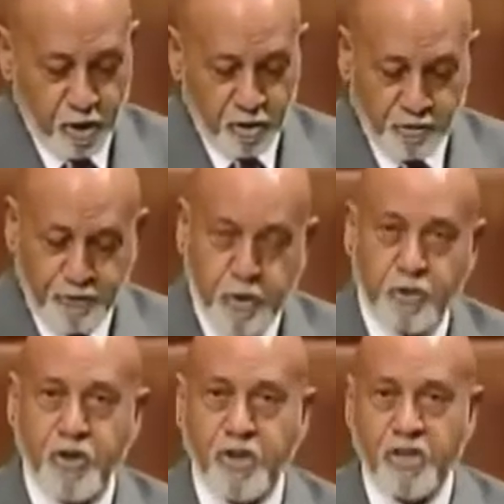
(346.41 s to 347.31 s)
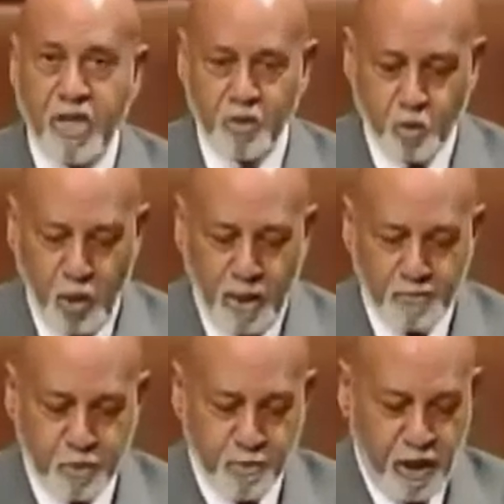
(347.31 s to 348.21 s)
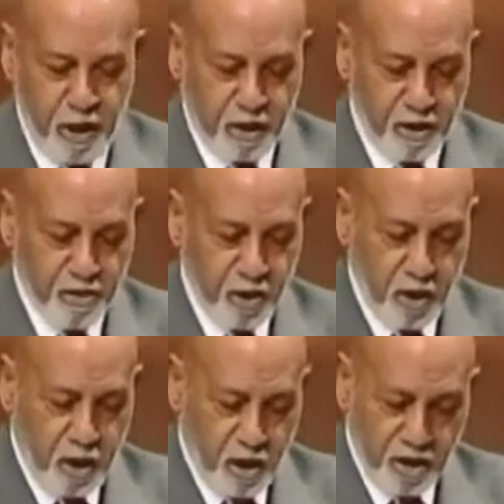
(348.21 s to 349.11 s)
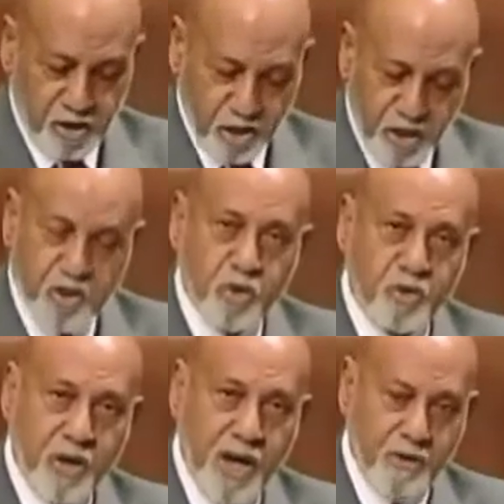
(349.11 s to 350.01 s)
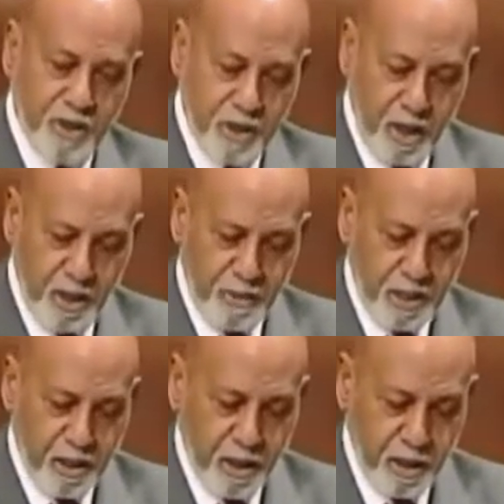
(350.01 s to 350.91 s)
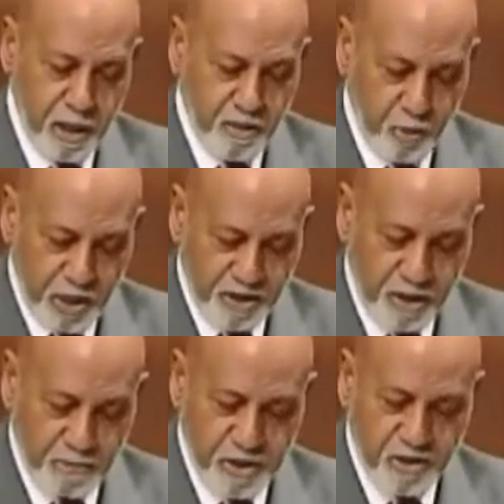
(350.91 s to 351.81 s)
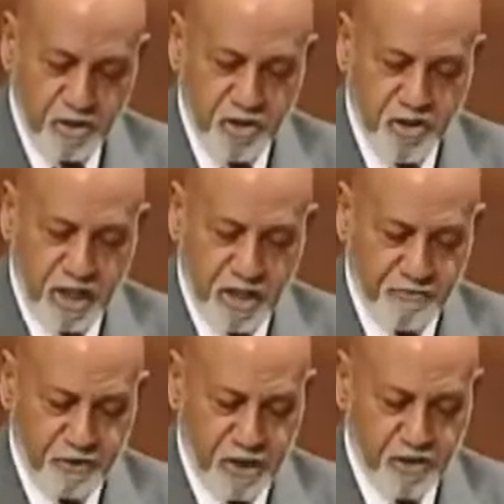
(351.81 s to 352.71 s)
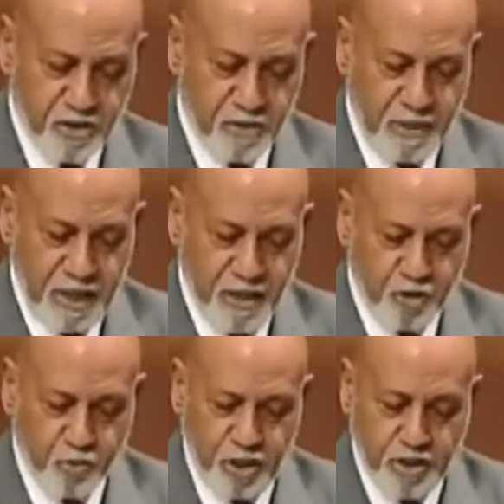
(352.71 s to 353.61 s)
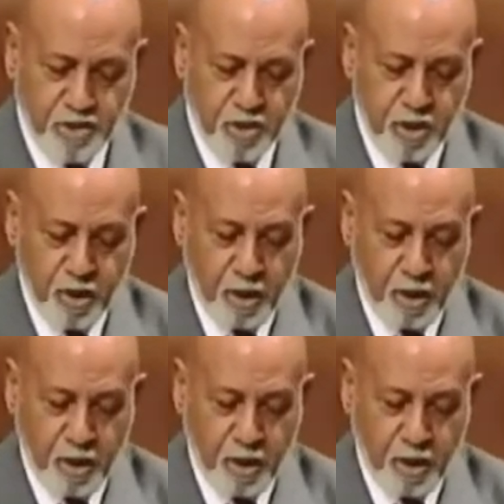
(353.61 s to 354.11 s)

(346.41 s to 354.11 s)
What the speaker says: The futures and swaps markets are essential to our economy and the way that businesses and investors manage risk,